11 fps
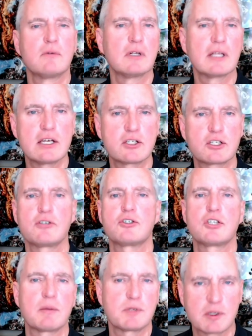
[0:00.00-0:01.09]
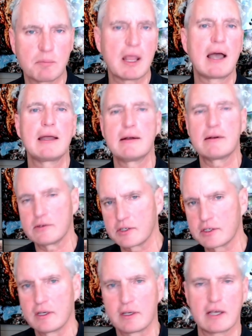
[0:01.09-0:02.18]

relationships, suppliers,